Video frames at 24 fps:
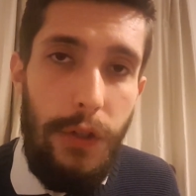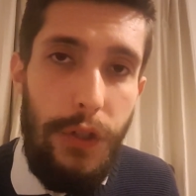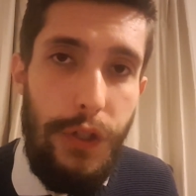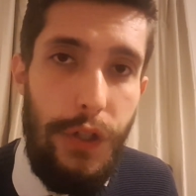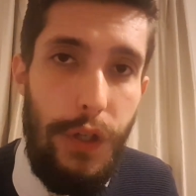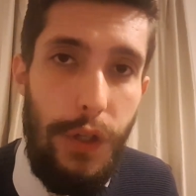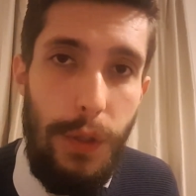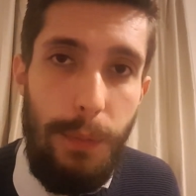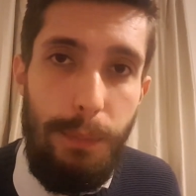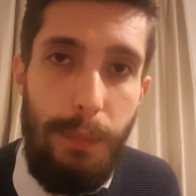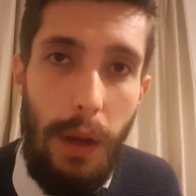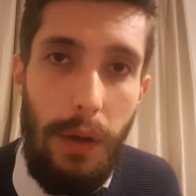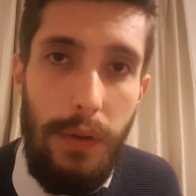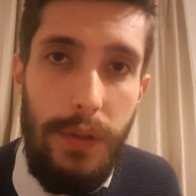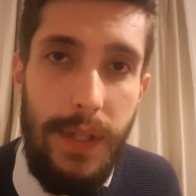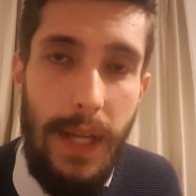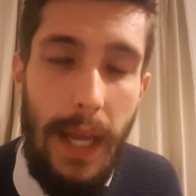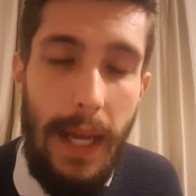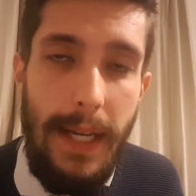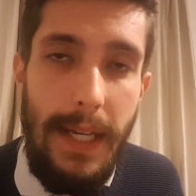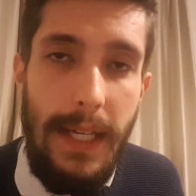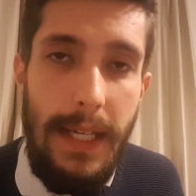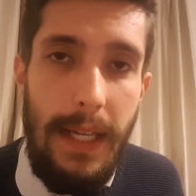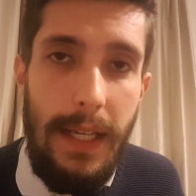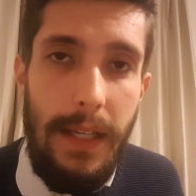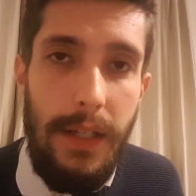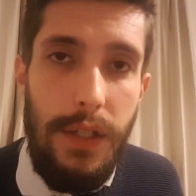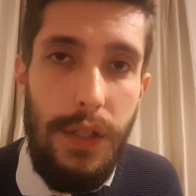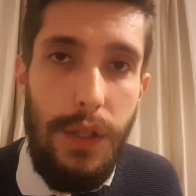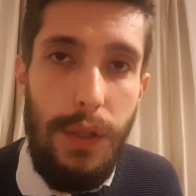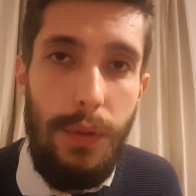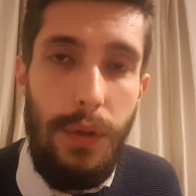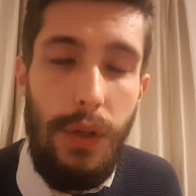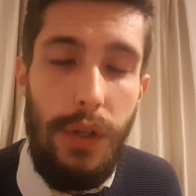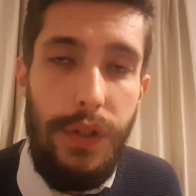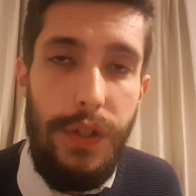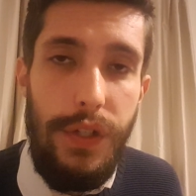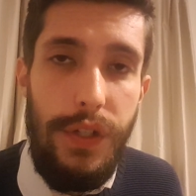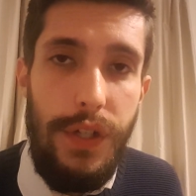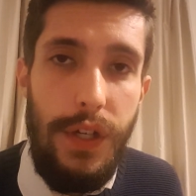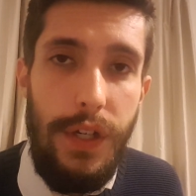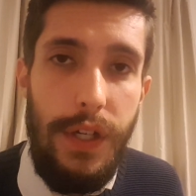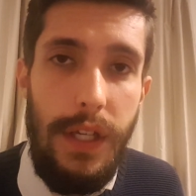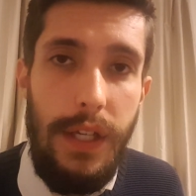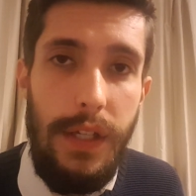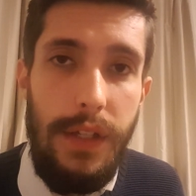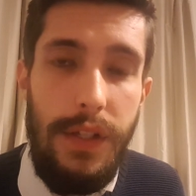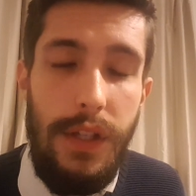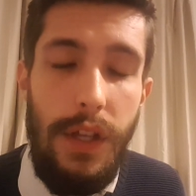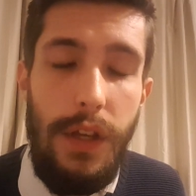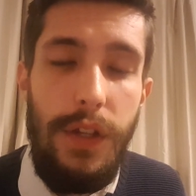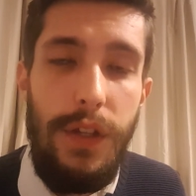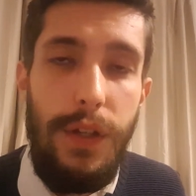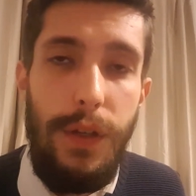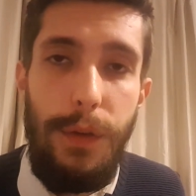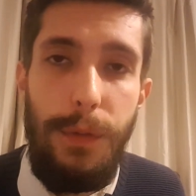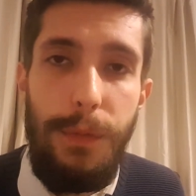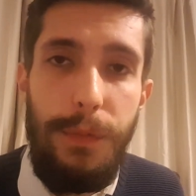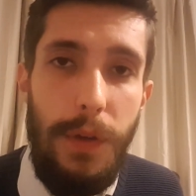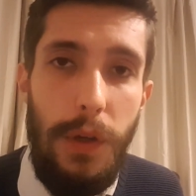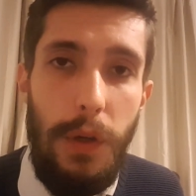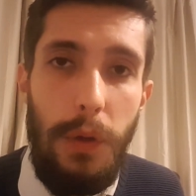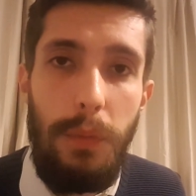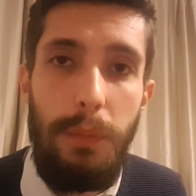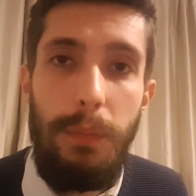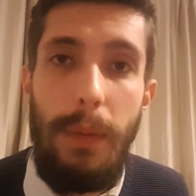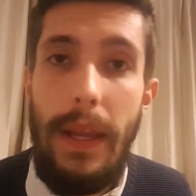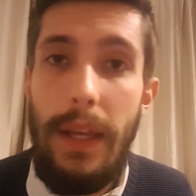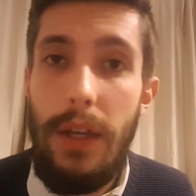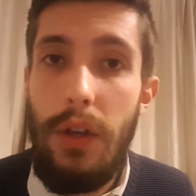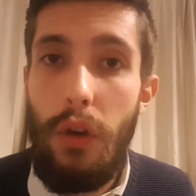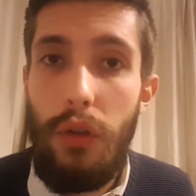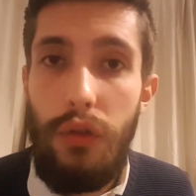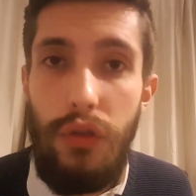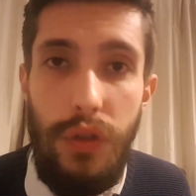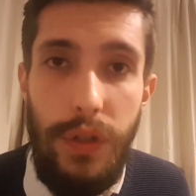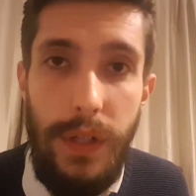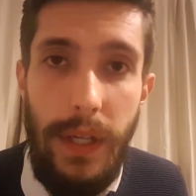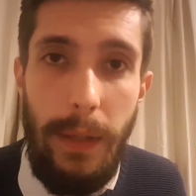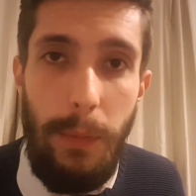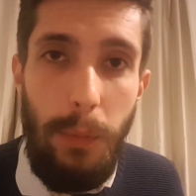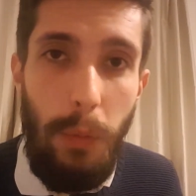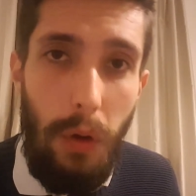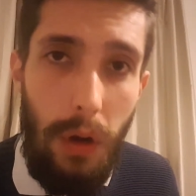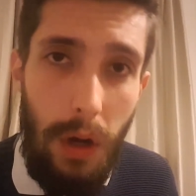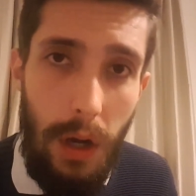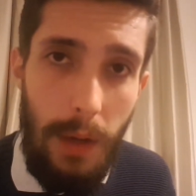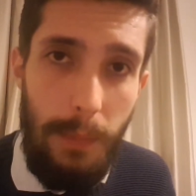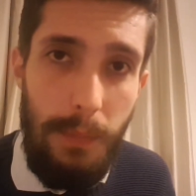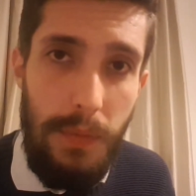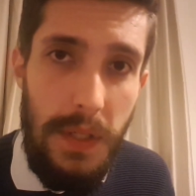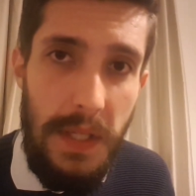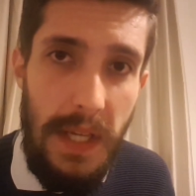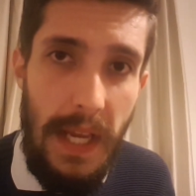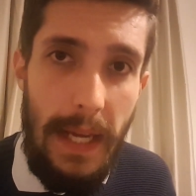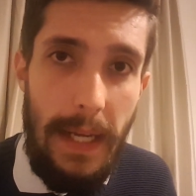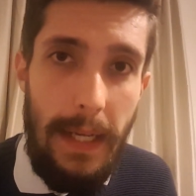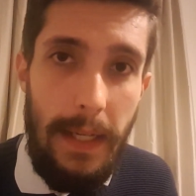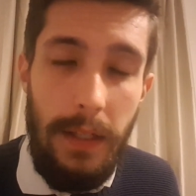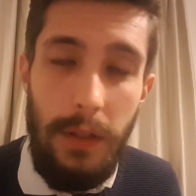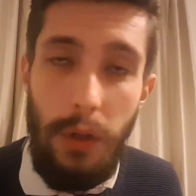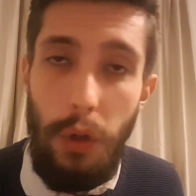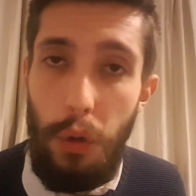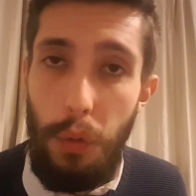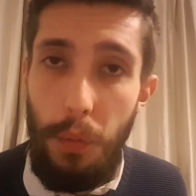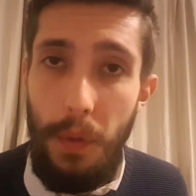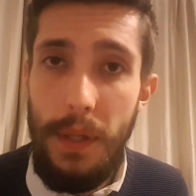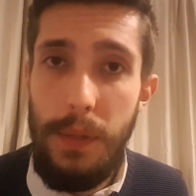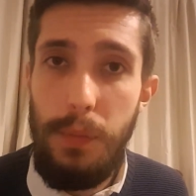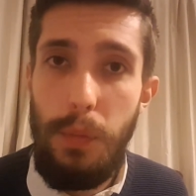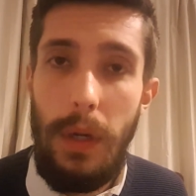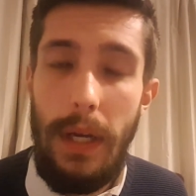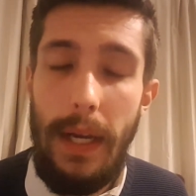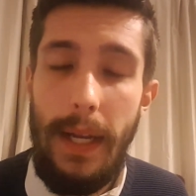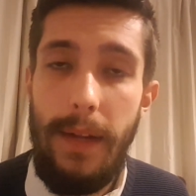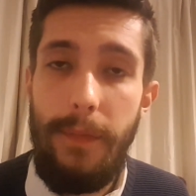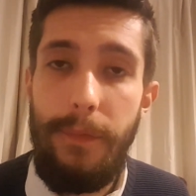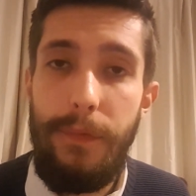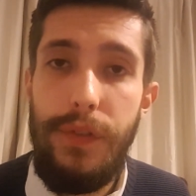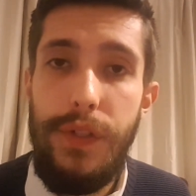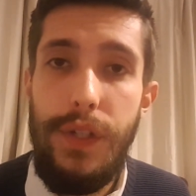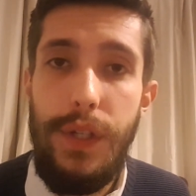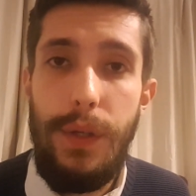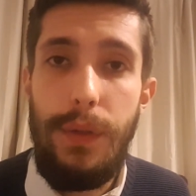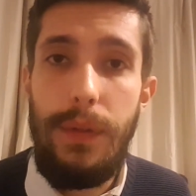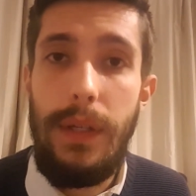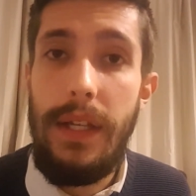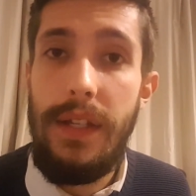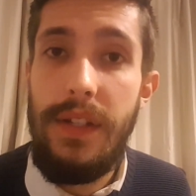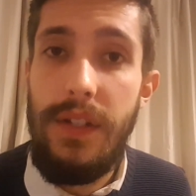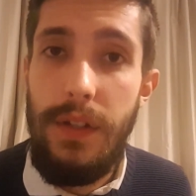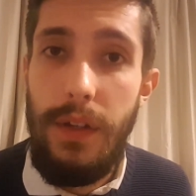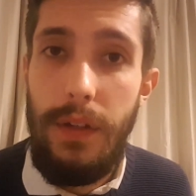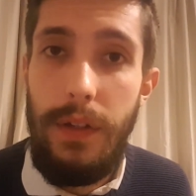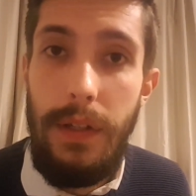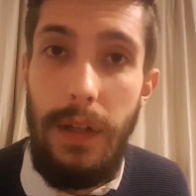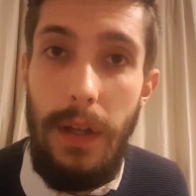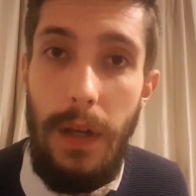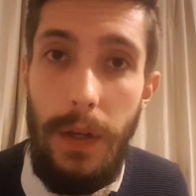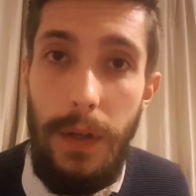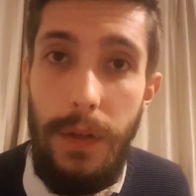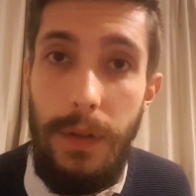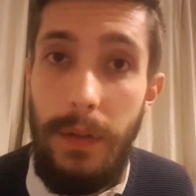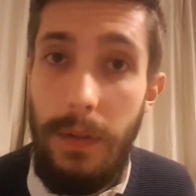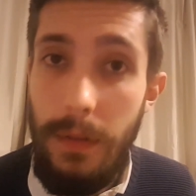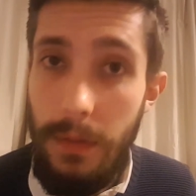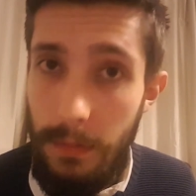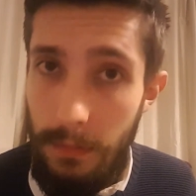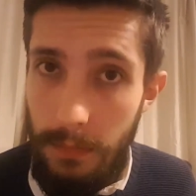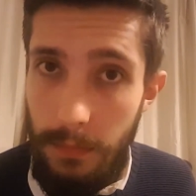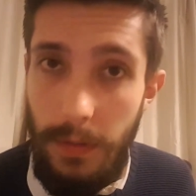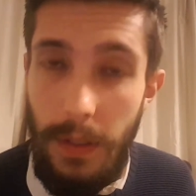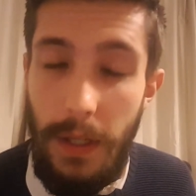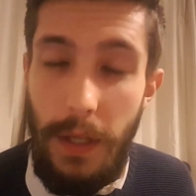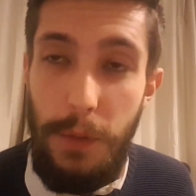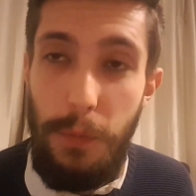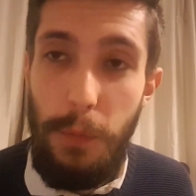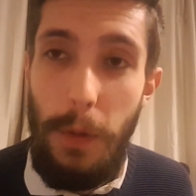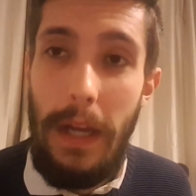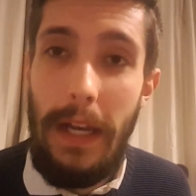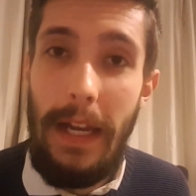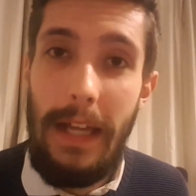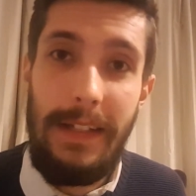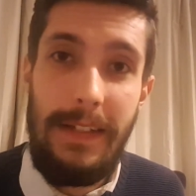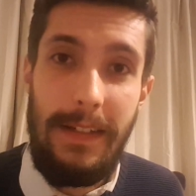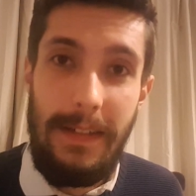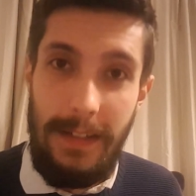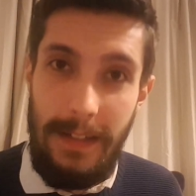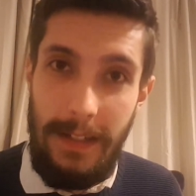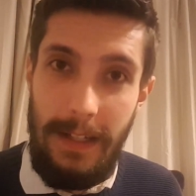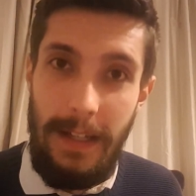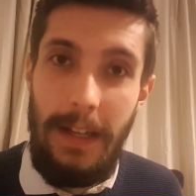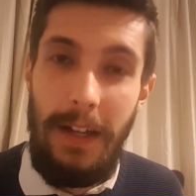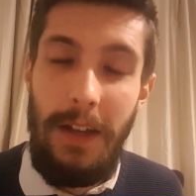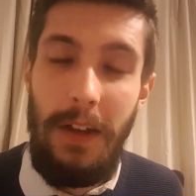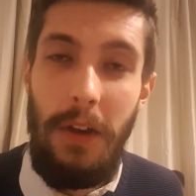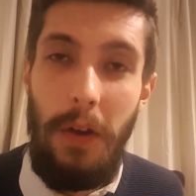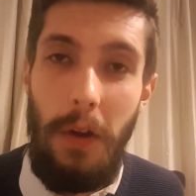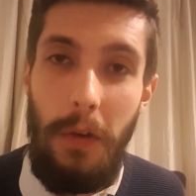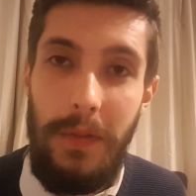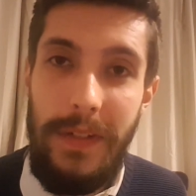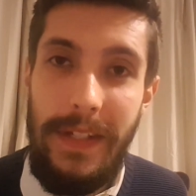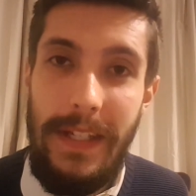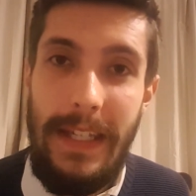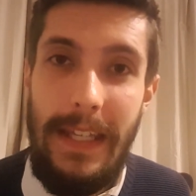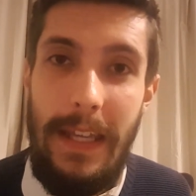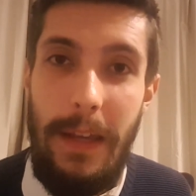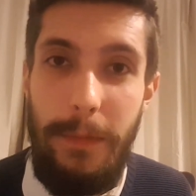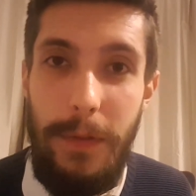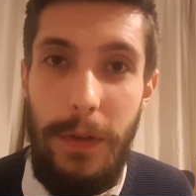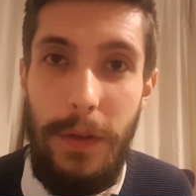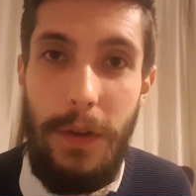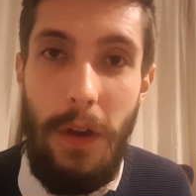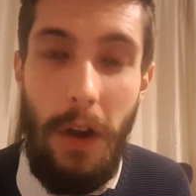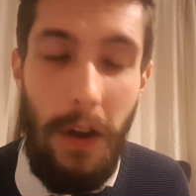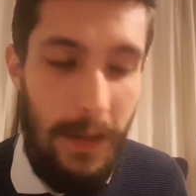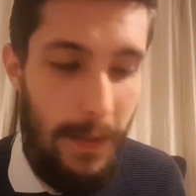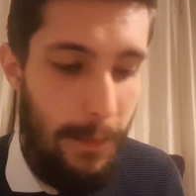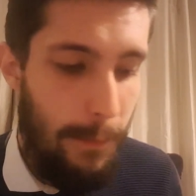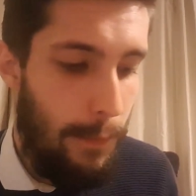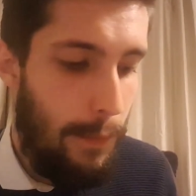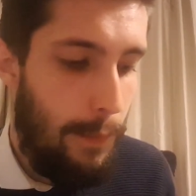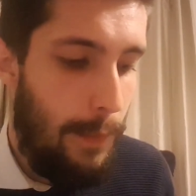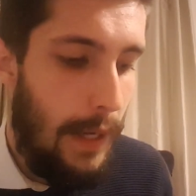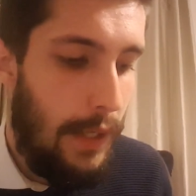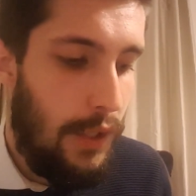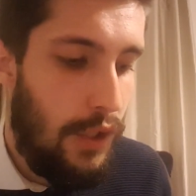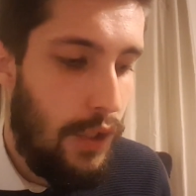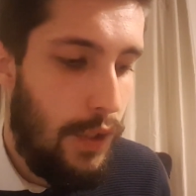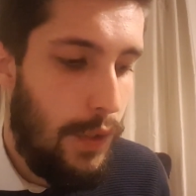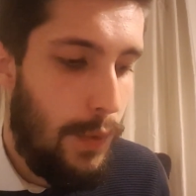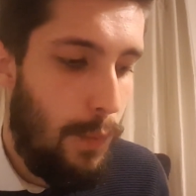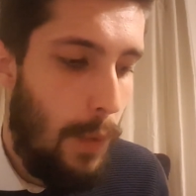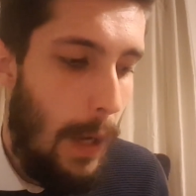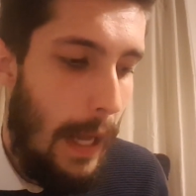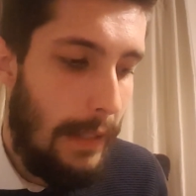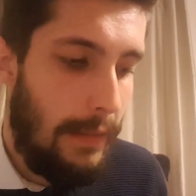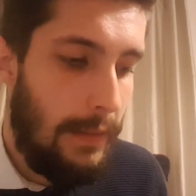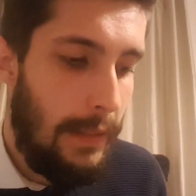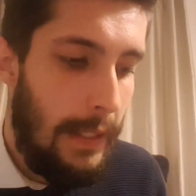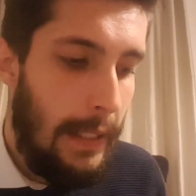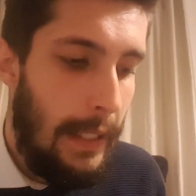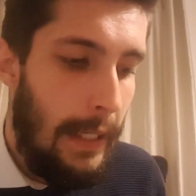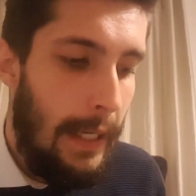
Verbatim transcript: to post any links to other studies that you feel may contradict what I'm saying. Always willing to listen and learn, as well as obviously give you guys information as well.